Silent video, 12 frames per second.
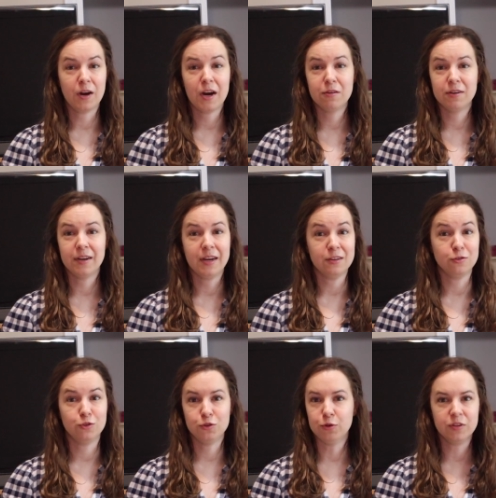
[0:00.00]
Ira had
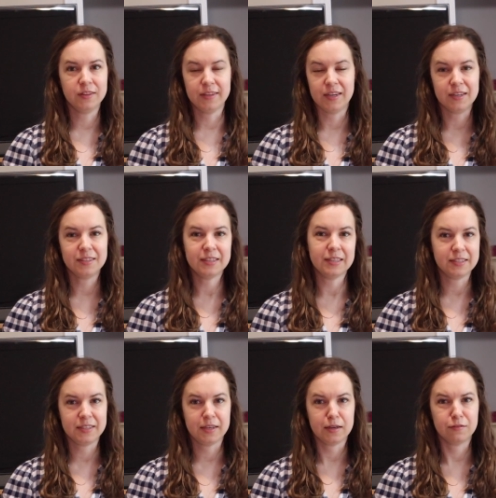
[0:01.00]
stolen the
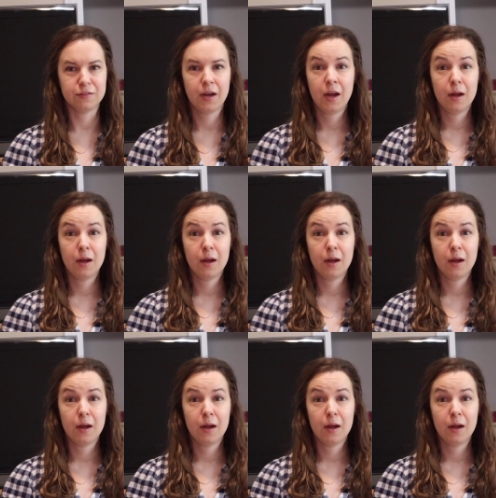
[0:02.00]
identity of,